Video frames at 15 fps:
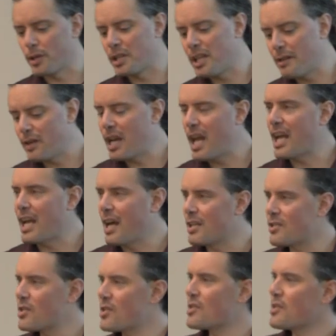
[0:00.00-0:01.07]
given AI
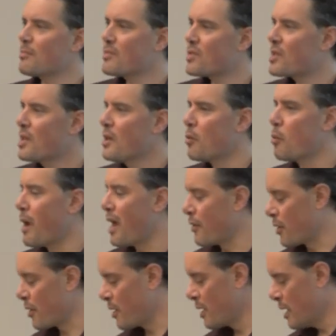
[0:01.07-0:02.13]
systems,
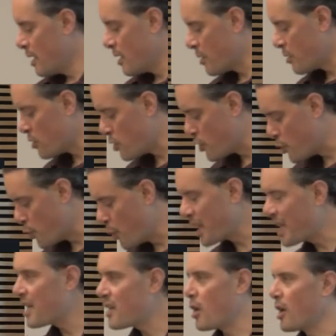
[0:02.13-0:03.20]
whether
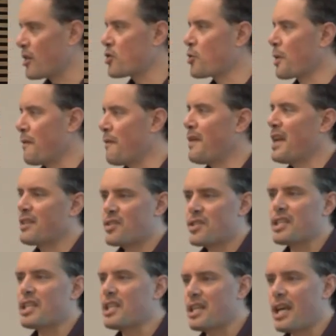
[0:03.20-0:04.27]
doing it our sort of
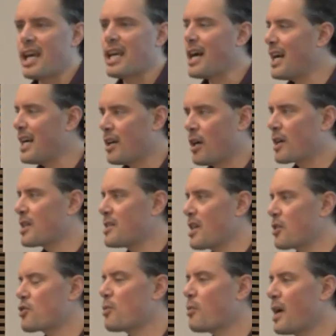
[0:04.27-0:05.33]
fancy AI
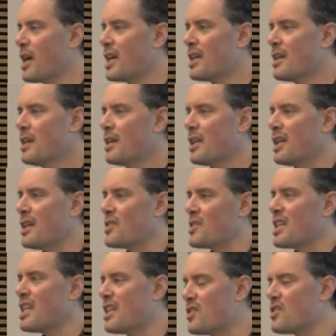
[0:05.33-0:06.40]
architecture way is
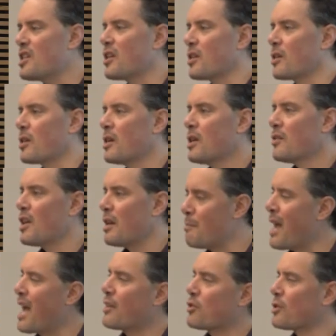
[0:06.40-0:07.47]
easier than
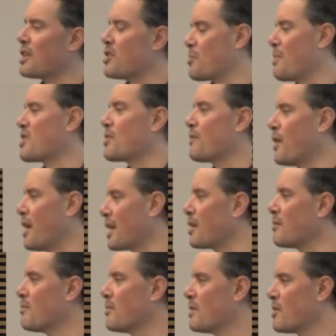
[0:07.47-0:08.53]
manually specifying it.
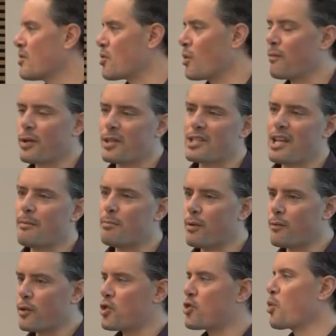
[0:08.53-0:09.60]
So for example,
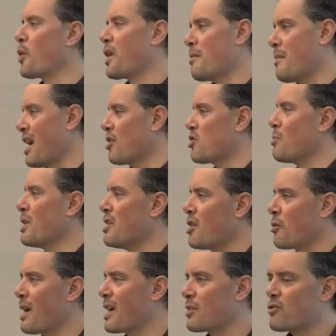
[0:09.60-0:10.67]
for story management and
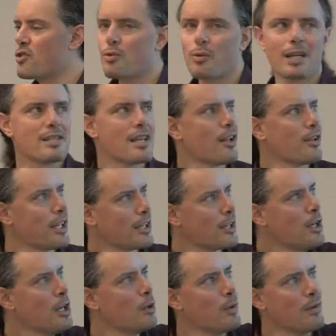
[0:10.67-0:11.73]
interactive storytelling,
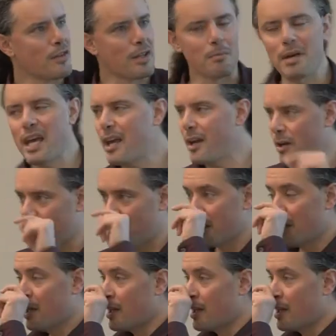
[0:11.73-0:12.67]
we've compared